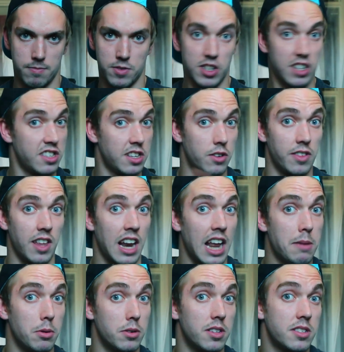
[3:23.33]
Says it on the
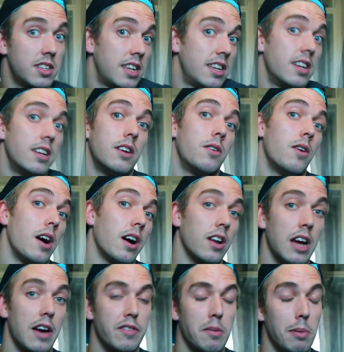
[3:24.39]
label, doesn't it? You know, I'm
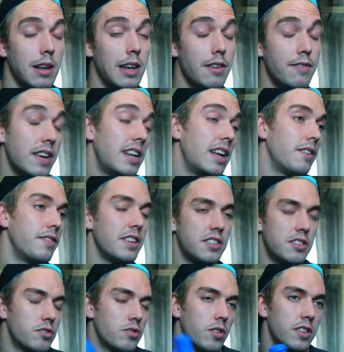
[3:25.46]
going to have to believe that now.
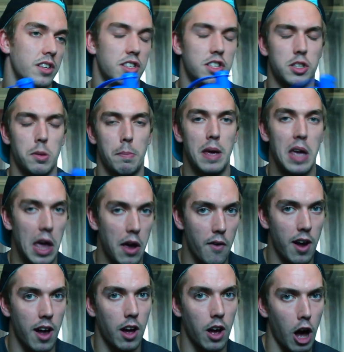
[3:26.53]
This has got these
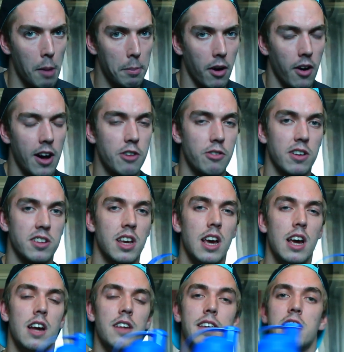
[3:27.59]
superior carbohydrates
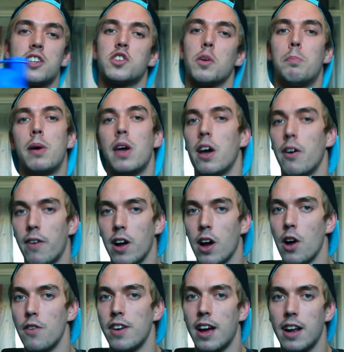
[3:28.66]
that is superior
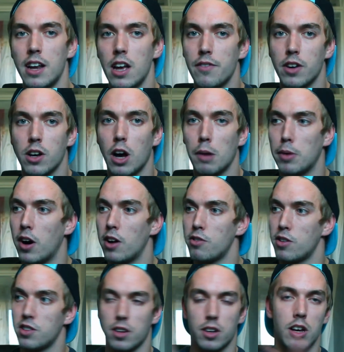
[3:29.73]
over any other
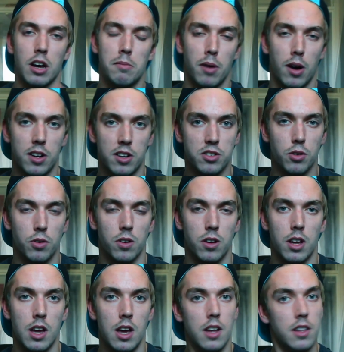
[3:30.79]
carbohydrates I can go and buy in the store.
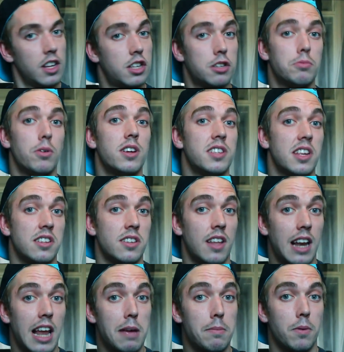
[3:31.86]
This is what it says on
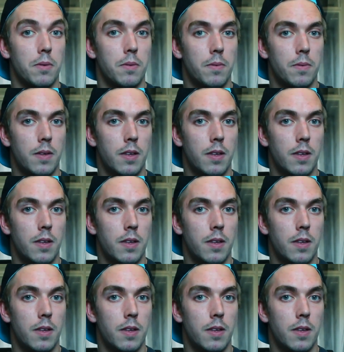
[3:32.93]
the label.